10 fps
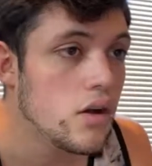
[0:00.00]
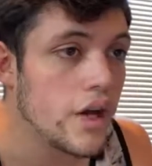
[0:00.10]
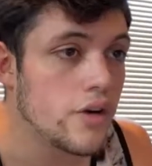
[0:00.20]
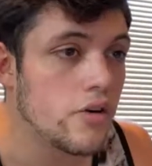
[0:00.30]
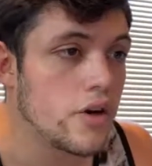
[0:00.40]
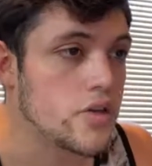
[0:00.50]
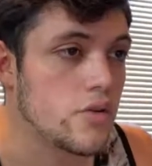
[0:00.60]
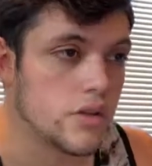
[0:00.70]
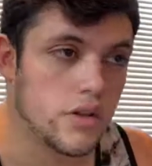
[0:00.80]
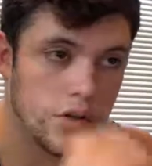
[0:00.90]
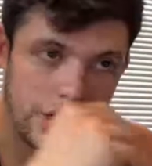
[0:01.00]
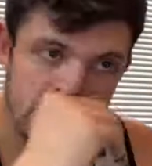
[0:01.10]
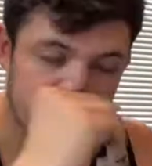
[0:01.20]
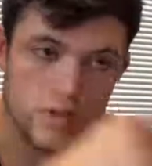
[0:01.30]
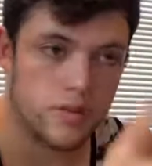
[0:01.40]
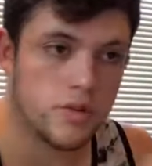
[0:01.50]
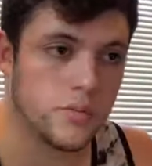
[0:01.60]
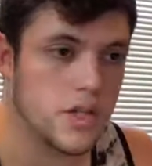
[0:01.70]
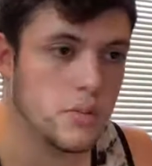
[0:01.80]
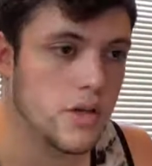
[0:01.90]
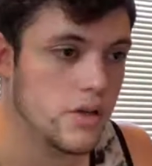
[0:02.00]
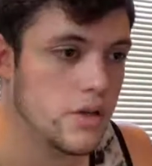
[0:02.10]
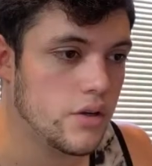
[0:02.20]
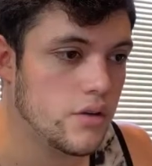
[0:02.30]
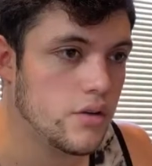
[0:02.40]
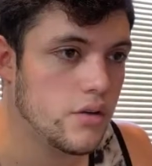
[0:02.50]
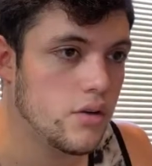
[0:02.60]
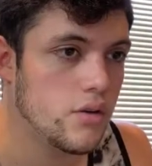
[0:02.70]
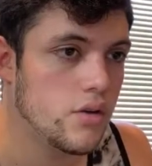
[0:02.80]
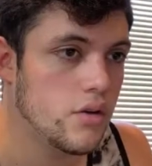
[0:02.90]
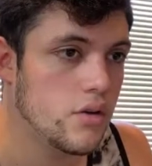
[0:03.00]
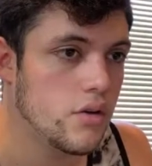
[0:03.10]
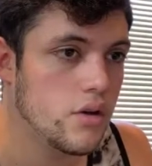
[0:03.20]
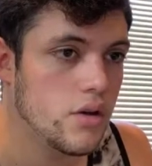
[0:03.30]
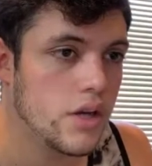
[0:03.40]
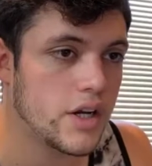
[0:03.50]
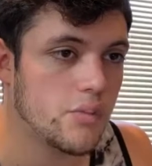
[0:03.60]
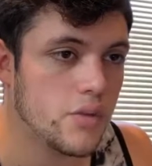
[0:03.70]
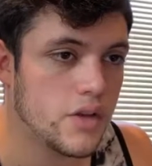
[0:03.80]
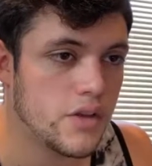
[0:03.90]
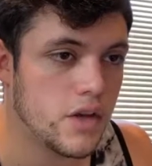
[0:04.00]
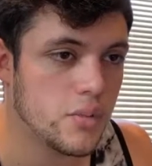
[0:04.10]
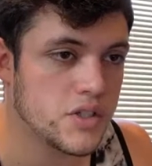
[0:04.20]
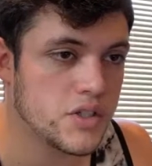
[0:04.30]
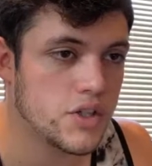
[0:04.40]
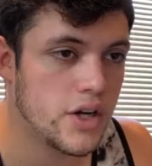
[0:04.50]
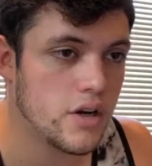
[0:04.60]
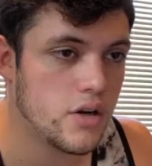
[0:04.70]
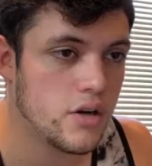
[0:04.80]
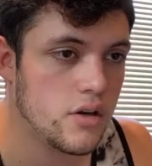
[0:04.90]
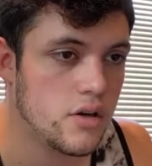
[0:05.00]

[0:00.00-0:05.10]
I don't know how to shorten the link. It's some eBay link, so I think I can press share.